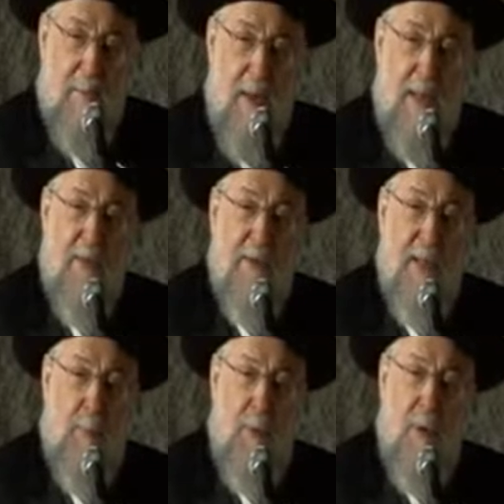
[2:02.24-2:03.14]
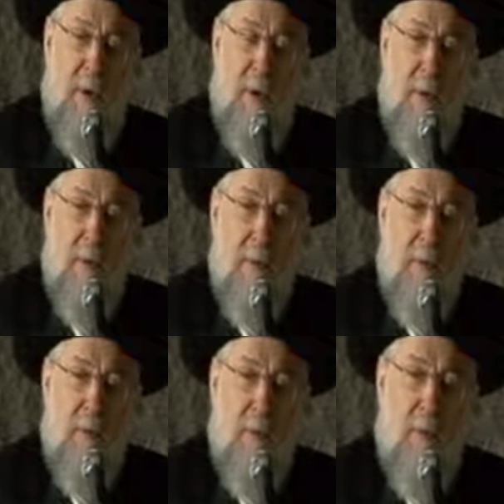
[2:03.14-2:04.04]
But the book
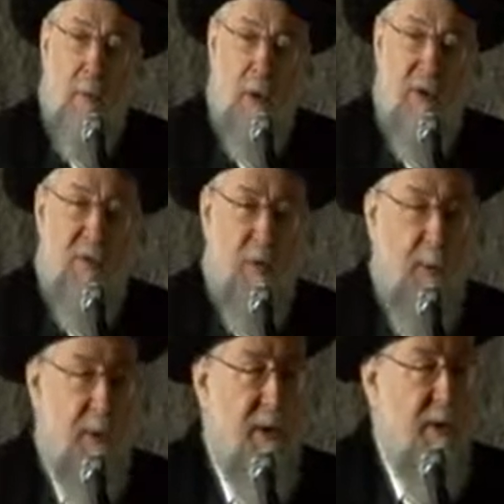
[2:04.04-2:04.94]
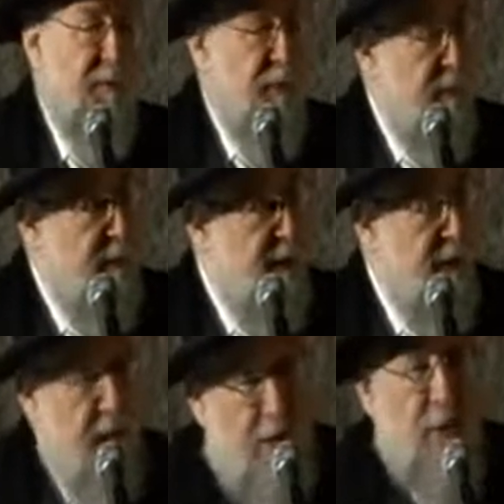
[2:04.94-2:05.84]
was forbidden for me.
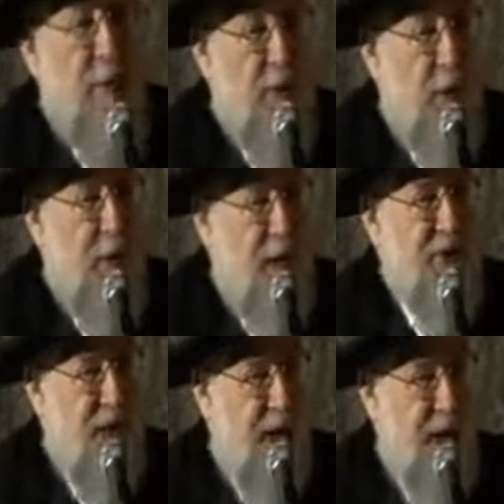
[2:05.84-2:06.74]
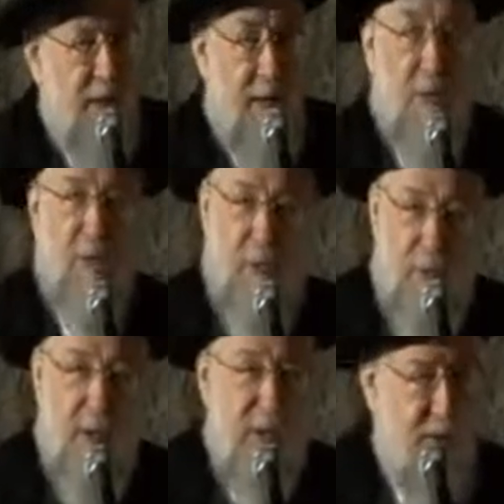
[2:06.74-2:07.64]
And you know, a child, and not
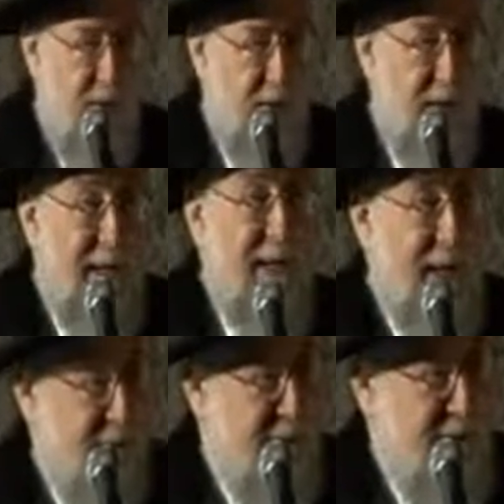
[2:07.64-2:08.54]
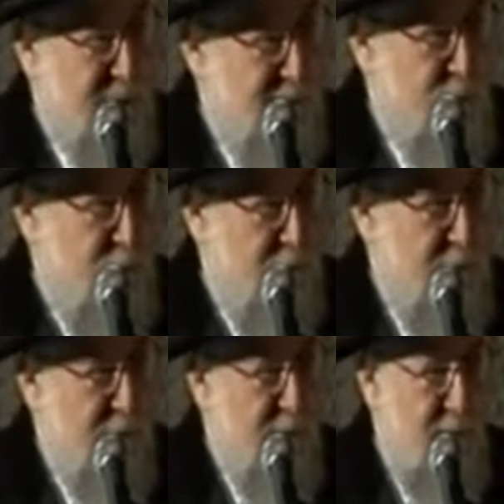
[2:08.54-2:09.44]
only a child, an adult as well,
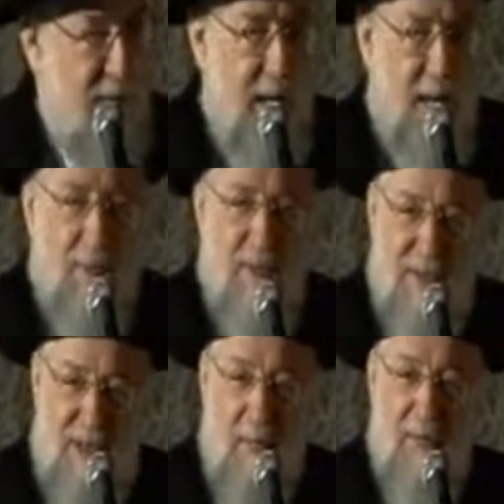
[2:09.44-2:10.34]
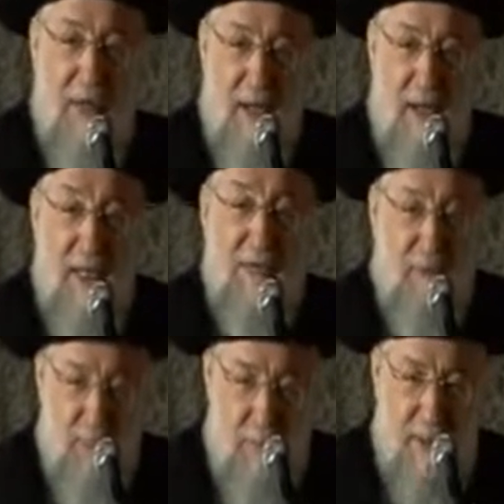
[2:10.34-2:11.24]
when something is
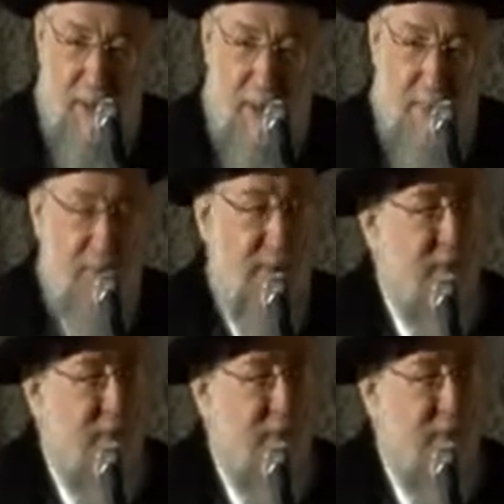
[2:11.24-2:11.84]
forbidden,